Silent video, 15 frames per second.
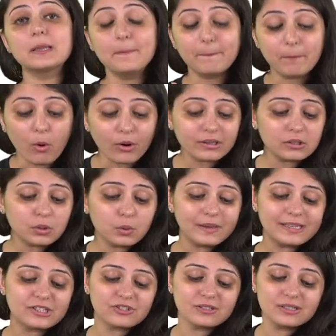important
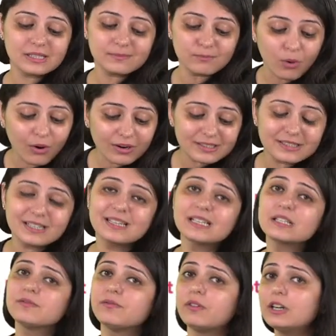questions, mock
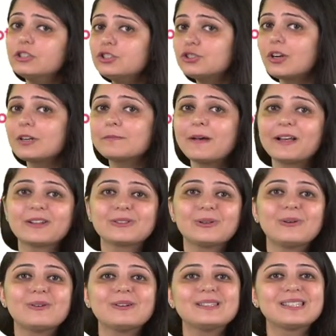tests, one shot
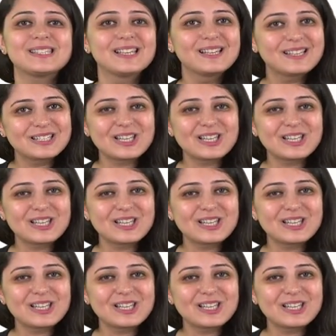marathons,